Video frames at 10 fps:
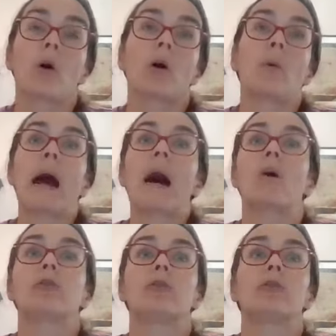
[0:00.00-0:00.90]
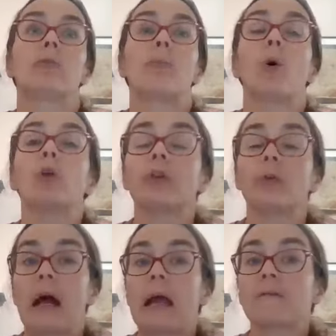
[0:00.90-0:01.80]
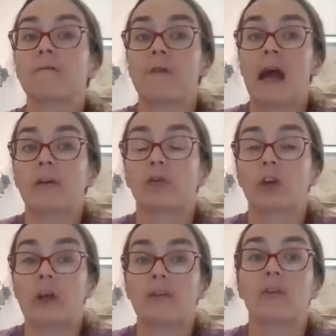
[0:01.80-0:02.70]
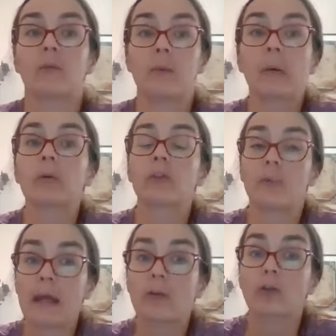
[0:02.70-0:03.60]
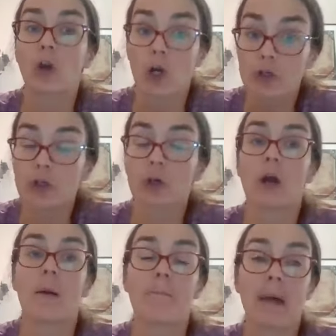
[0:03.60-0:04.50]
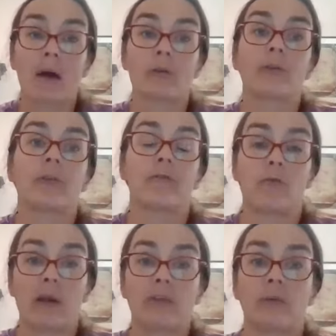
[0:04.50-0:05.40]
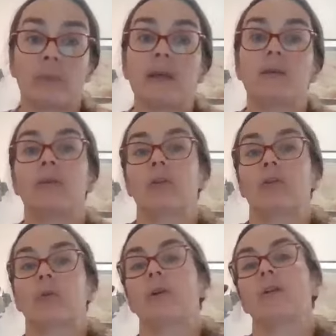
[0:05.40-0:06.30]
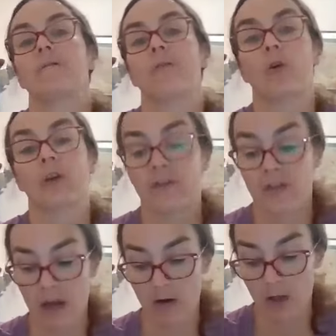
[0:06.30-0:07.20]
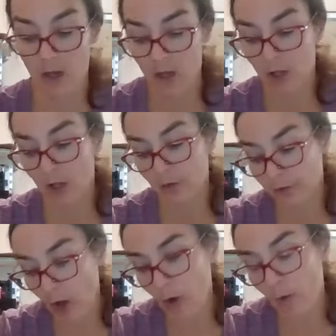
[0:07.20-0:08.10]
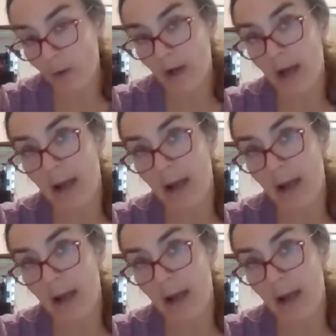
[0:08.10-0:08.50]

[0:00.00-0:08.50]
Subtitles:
around multiplying fractions to be able to make larger amounts of recipes. That's really the focus there. So,